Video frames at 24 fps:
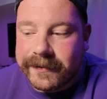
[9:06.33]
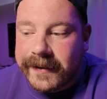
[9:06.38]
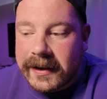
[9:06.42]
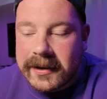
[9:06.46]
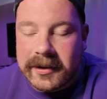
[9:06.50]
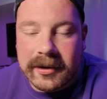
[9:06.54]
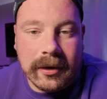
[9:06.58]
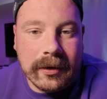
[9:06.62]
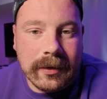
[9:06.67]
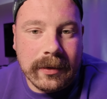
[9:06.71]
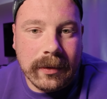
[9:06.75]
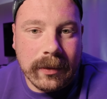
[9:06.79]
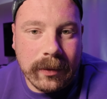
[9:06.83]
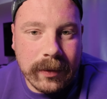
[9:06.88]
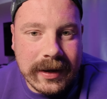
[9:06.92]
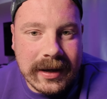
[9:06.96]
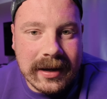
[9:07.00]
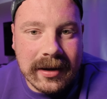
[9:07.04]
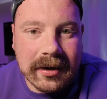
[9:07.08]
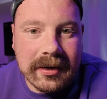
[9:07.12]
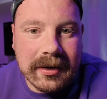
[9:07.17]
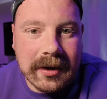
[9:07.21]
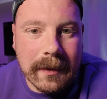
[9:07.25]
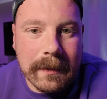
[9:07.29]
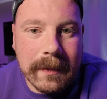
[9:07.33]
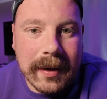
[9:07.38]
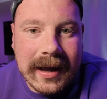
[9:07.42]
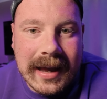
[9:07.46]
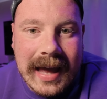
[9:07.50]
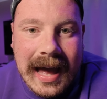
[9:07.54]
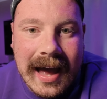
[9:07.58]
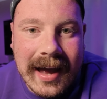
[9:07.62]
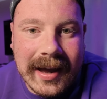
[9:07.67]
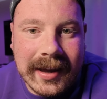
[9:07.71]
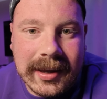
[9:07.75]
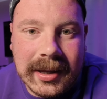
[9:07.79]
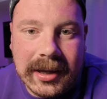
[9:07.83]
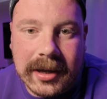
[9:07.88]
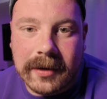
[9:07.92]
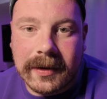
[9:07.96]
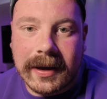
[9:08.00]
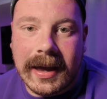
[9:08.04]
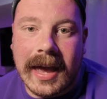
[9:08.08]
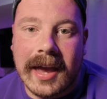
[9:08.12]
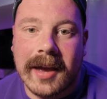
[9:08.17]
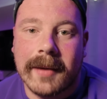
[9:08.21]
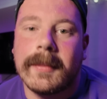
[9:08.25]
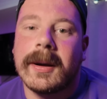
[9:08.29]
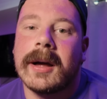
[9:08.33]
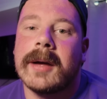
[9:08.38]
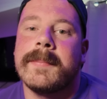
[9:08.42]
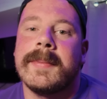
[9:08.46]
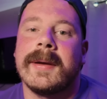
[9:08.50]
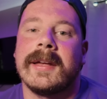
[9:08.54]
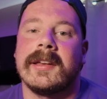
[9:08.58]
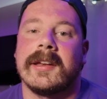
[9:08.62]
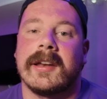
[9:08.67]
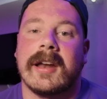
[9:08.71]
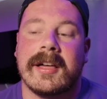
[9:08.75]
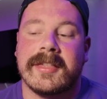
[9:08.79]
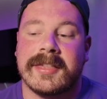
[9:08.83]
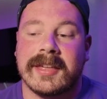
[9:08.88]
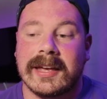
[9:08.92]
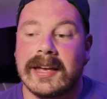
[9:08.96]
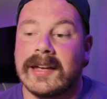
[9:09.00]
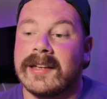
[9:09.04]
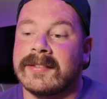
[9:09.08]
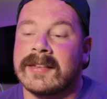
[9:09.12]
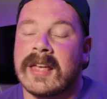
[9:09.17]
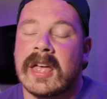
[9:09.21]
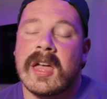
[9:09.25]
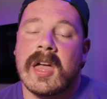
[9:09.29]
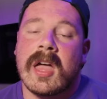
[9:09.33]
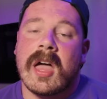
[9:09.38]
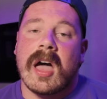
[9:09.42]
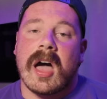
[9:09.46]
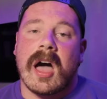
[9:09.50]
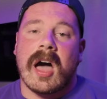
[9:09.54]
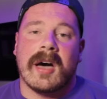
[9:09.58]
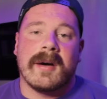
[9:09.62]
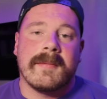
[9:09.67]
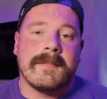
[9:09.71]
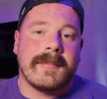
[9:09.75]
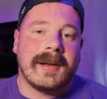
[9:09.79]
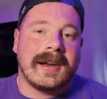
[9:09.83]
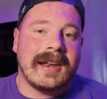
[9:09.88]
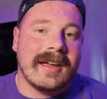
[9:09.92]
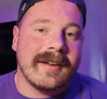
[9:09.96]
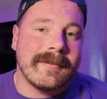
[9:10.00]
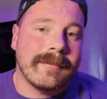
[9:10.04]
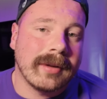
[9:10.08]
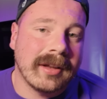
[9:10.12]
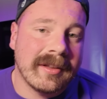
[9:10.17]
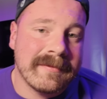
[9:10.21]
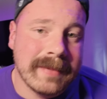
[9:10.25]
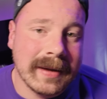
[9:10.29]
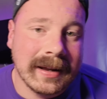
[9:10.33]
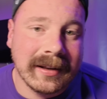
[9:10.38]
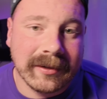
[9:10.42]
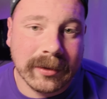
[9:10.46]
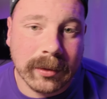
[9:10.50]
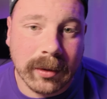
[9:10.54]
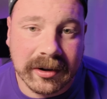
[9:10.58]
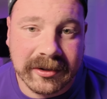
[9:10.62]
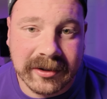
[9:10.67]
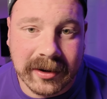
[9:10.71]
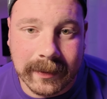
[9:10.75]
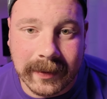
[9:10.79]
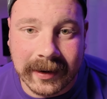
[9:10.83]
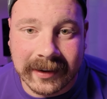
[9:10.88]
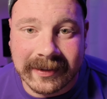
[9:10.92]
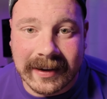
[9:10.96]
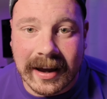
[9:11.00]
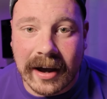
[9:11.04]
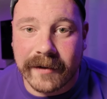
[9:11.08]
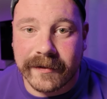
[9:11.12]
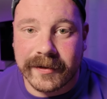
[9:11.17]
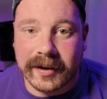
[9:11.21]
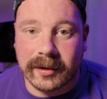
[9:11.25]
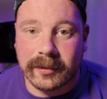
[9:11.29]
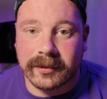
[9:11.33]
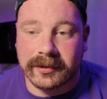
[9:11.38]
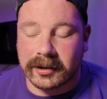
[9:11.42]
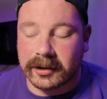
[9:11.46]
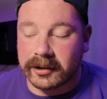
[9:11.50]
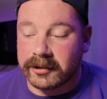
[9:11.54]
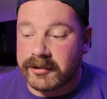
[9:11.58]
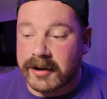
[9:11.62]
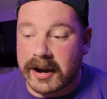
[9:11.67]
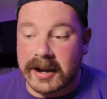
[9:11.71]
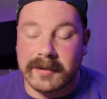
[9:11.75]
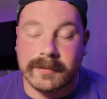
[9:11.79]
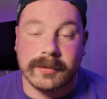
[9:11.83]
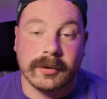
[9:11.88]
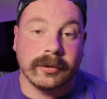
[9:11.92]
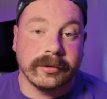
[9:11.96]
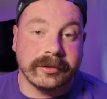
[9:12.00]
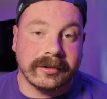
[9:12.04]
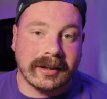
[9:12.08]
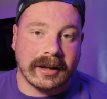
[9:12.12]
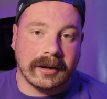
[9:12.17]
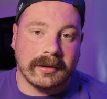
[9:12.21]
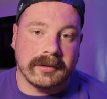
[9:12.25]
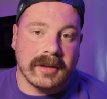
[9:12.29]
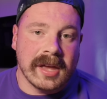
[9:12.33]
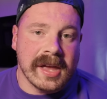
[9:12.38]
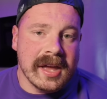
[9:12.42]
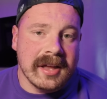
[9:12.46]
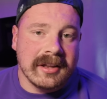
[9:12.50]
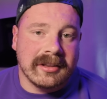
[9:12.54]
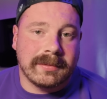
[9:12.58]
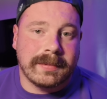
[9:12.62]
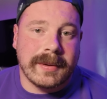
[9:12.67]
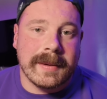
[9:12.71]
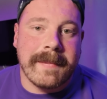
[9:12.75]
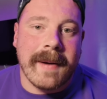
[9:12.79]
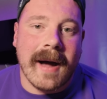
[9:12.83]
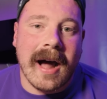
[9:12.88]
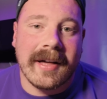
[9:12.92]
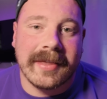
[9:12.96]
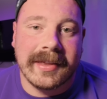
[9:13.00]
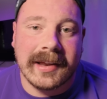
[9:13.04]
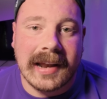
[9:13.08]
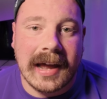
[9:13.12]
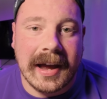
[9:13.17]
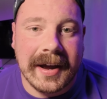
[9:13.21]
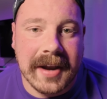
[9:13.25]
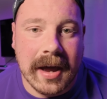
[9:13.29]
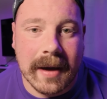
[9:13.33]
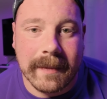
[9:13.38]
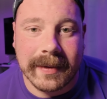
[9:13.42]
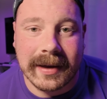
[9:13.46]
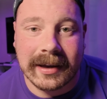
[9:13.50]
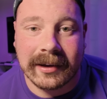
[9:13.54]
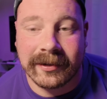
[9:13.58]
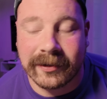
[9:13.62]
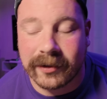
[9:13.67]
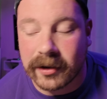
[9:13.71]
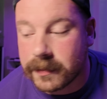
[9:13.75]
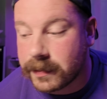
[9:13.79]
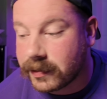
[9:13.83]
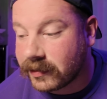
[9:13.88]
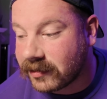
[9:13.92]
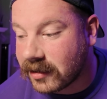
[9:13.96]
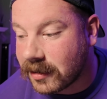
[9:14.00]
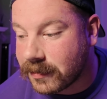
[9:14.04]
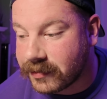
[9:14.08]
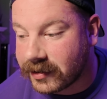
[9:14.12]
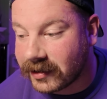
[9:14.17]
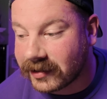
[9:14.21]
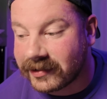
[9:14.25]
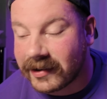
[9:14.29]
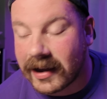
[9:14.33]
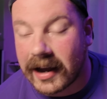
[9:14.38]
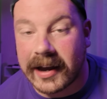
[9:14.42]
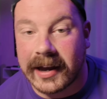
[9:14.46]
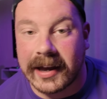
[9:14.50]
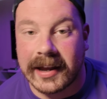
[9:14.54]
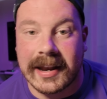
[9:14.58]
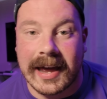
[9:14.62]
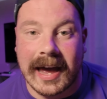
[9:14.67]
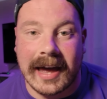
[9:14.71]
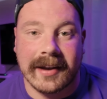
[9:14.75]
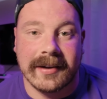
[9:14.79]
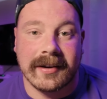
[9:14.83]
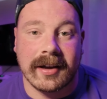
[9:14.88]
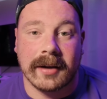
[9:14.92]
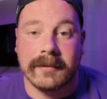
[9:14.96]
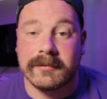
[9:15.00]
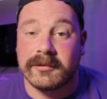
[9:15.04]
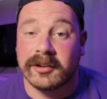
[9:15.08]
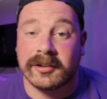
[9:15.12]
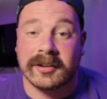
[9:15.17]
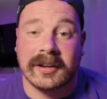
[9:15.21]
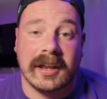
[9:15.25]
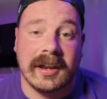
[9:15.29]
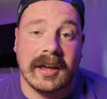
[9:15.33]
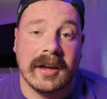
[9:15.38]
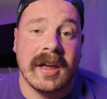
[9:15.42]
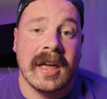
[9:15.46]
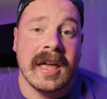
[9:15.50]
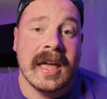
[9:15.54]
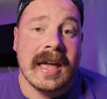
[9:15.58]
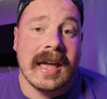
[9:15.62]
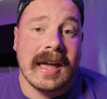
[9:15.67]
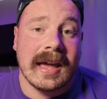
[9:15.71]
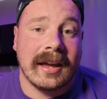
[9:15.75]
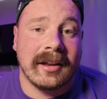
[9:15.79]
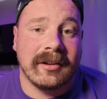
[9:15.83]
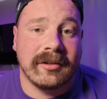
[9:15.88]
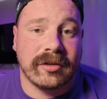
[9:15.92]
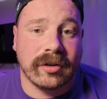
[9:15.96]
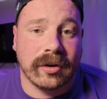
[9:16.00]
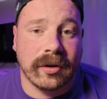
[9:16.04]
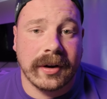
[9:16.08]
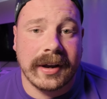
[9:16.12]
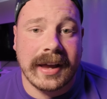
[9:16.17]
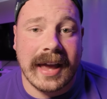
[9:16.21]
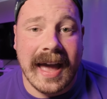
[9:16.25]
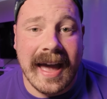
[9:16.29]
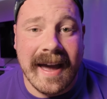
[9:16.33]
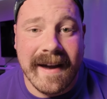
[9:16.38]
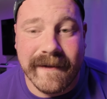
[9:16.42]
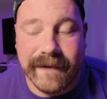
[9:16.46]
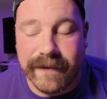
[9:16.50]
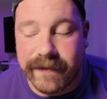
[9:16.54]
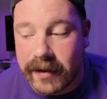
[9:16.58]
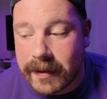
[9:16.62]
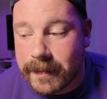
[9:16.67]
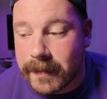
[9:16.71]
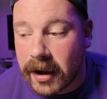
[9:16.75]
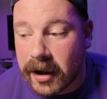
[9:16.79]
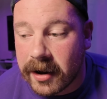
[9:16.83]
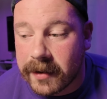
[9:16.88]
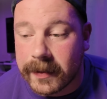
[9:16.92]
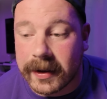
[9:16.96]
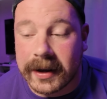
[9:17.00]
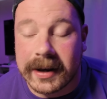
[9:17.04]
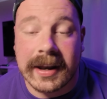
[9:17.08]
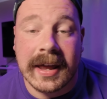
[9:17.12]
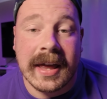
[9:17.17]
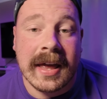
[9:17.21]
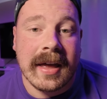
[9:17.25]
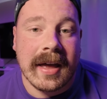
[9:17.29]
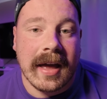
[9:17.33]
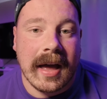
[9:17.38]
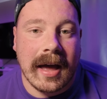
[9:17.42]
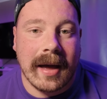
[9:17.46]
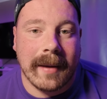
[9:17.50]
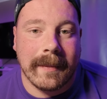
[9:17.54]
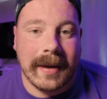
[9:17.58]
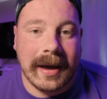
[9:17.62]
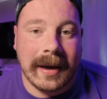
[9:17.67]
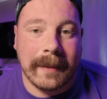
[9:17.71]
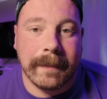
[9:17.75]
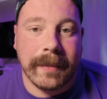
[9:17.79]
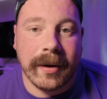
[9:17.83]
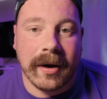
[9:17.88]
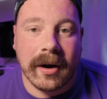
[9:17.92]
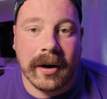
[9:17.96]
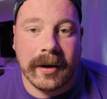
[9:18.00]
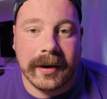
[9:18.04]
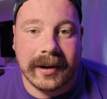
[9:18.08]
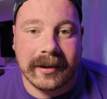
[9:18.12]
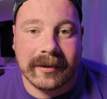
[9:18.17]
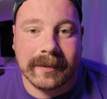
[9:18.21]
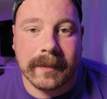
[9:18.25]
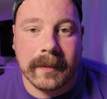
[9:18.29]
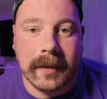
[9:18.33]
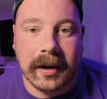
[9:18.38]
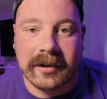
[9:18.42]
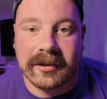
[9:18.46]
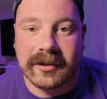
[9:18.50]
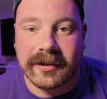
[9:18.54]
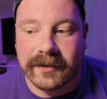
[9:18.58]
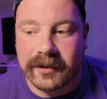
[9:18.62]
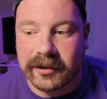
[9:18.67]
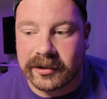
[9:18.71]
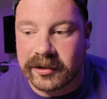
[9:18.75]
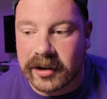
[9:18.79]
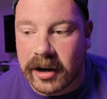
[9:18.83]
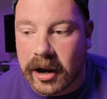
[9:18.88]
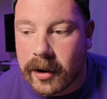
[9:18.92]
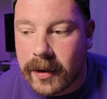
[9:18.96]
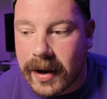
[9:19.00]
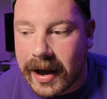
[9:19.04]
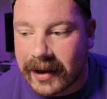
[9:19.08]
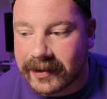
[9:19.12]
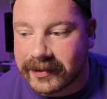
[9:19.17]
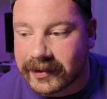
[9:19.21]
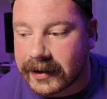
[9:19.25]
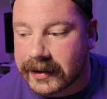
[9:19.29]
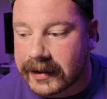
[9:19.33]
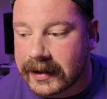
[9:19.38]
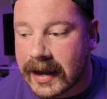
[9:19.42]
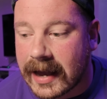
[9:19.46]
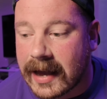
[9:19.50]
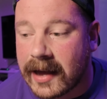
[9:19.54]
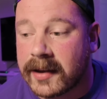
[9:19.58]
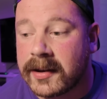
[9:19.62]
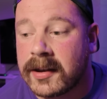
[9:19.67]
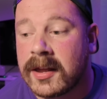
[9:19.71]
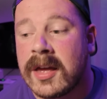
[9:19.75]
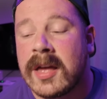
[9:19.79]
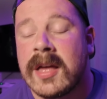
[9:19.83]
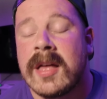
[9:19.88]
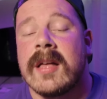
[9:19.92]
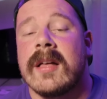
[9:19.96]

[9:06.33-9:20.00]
venue we could compete at in the UK, in my opinion. I think it is unbelievable. I've been to watch it myself, and it was incredible. So to be part of the lineup is super, super exciting, and I'm just going to enjoy every moment and put on as much of a show as I can.